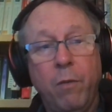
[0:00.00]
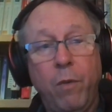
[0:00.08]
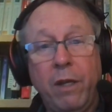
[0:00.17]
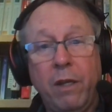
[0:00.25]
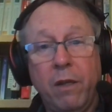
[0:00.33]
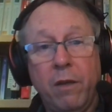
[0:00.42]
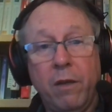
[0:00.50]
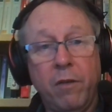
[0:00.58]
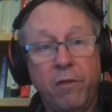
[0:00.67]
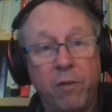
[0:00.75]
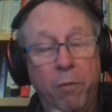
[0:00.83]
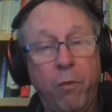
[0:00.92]
We
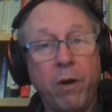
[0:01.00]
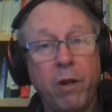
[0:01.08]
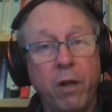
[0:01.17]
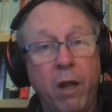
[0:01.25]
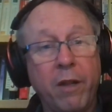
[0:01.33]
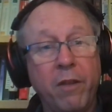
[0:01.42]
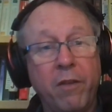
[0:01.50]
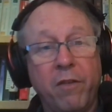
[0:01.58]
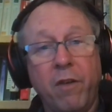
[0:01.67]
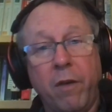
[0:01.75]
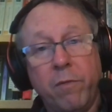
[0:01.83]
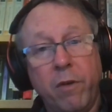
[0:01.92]
support a lot of the
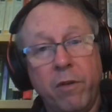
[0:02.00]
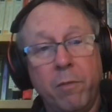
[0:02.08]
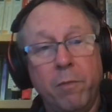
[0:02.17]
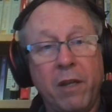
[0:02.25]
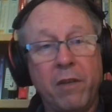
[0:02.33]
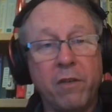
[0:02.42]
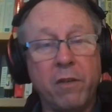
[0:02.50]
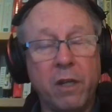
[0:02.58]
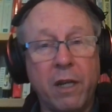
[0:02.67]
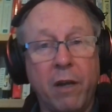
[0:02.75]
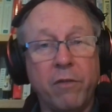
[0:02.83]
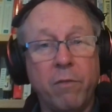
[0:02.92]
software that makes
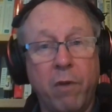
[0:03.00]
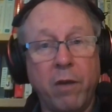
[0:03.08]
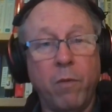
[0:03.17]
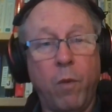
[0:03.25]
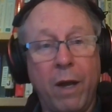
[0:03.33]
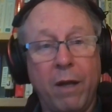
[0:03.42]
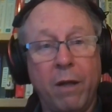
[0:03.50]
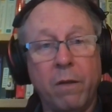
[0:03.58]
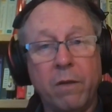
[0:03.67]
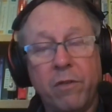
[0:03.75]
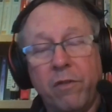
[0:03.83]
ClickHouse run well.